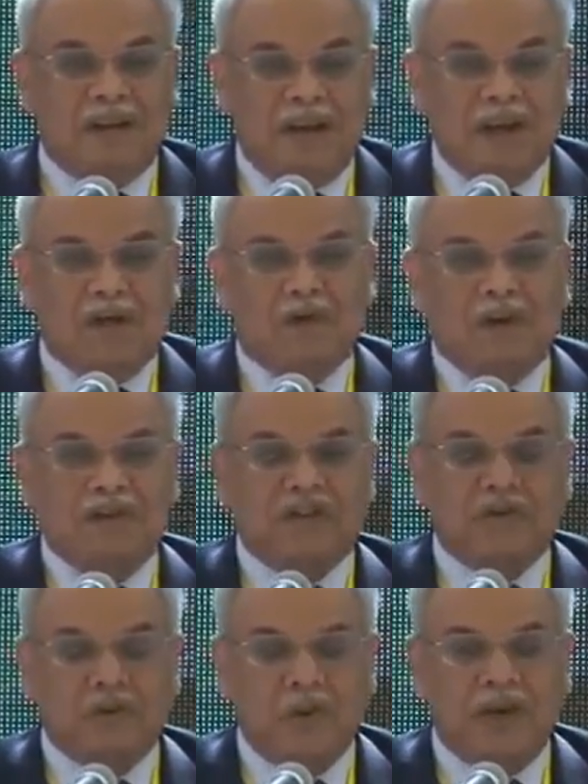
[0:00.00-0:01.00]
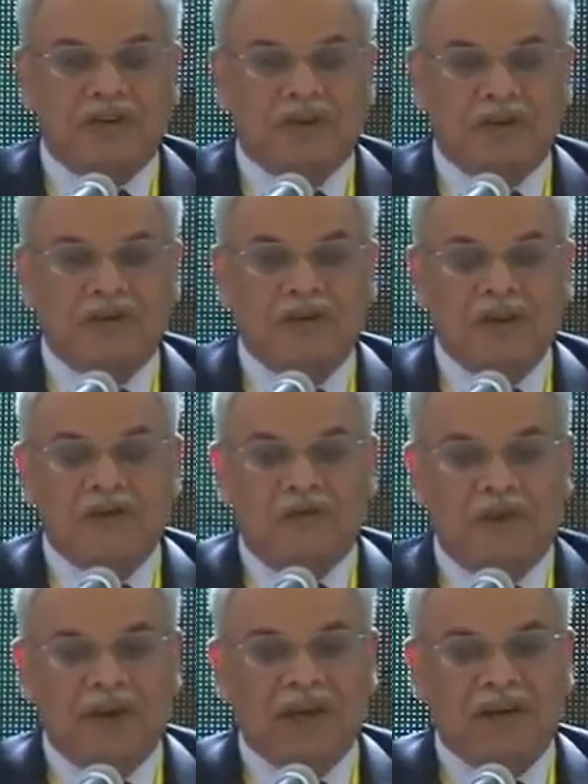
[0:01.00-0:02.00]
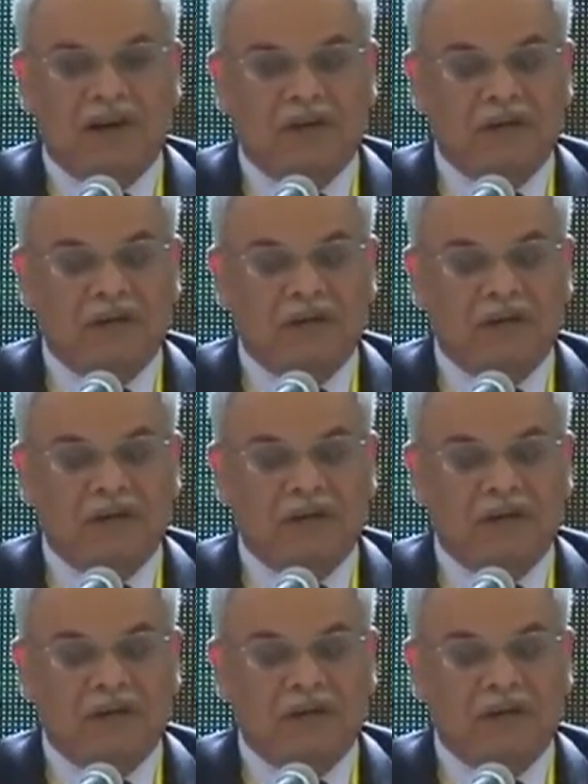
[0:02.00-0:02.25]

Here was a situation where